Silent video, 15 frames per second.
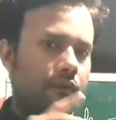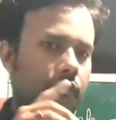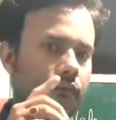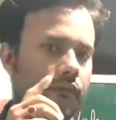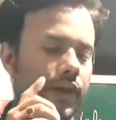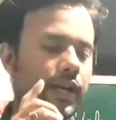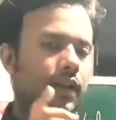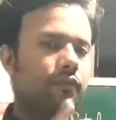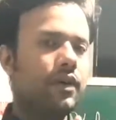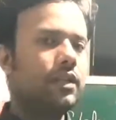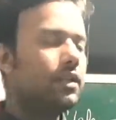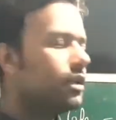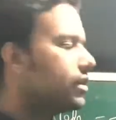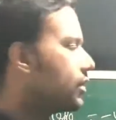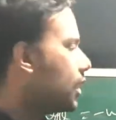Whenever
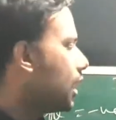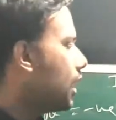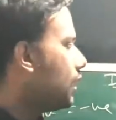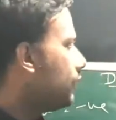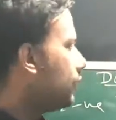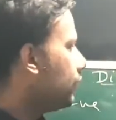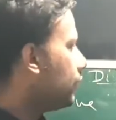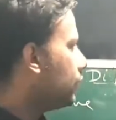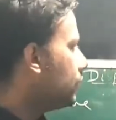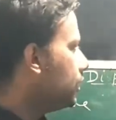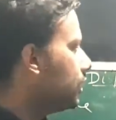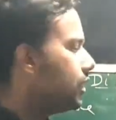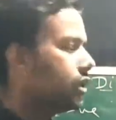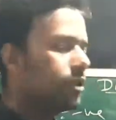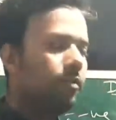the graph, the
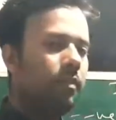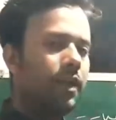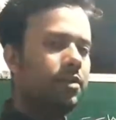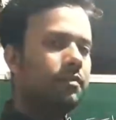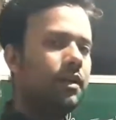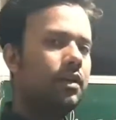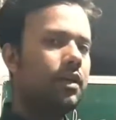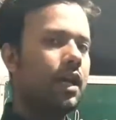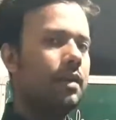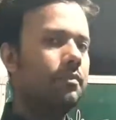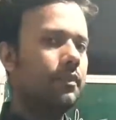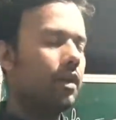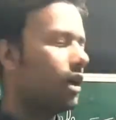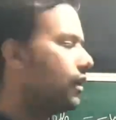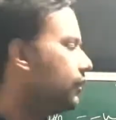displacement time
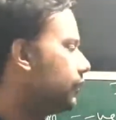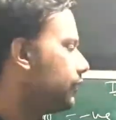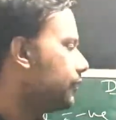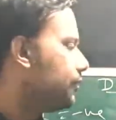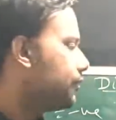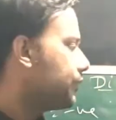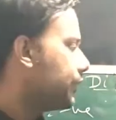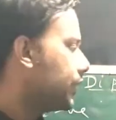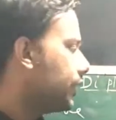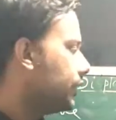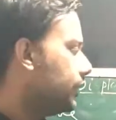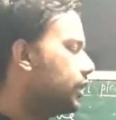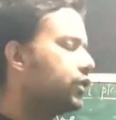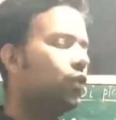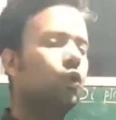graph,
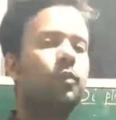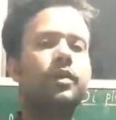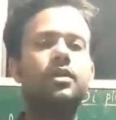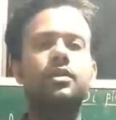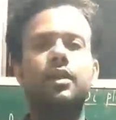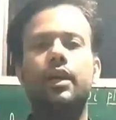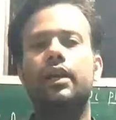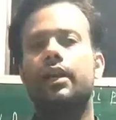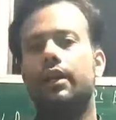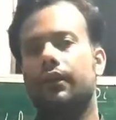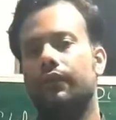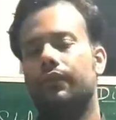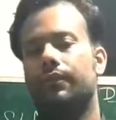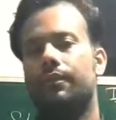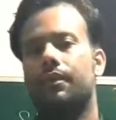the slope is
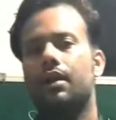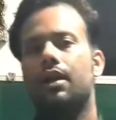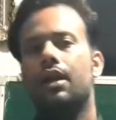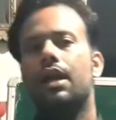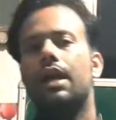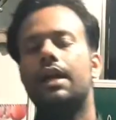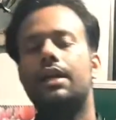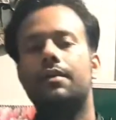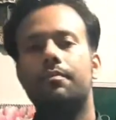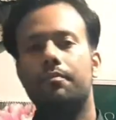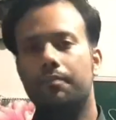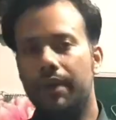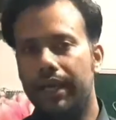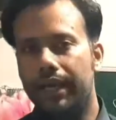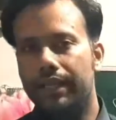negative, it
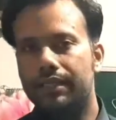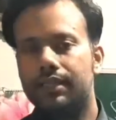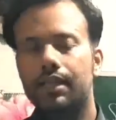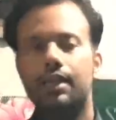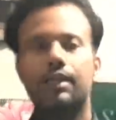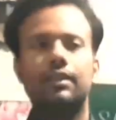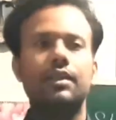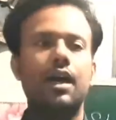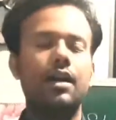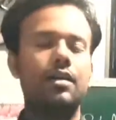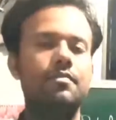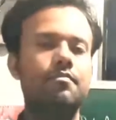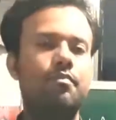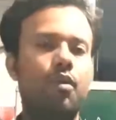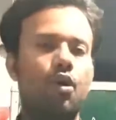means
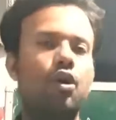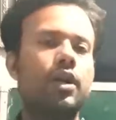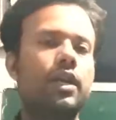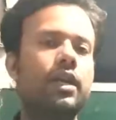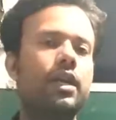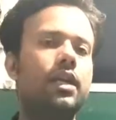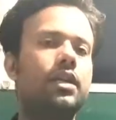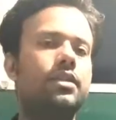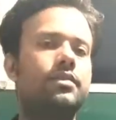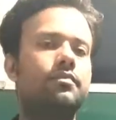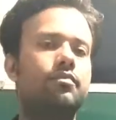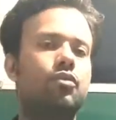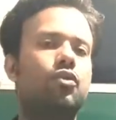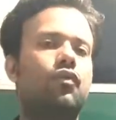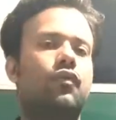that body is
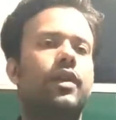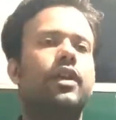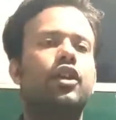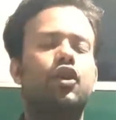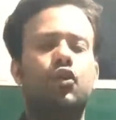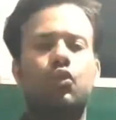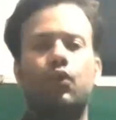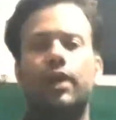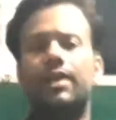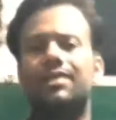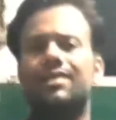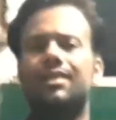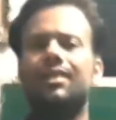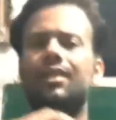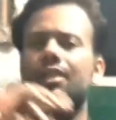moving to its
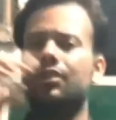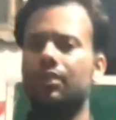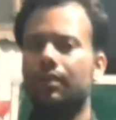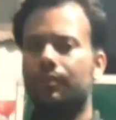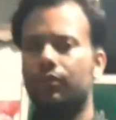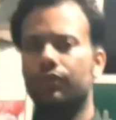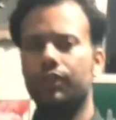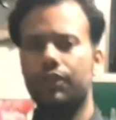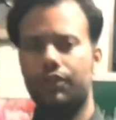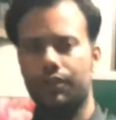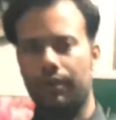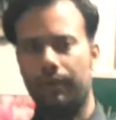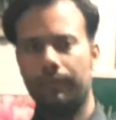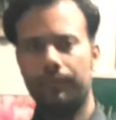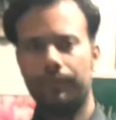initial position.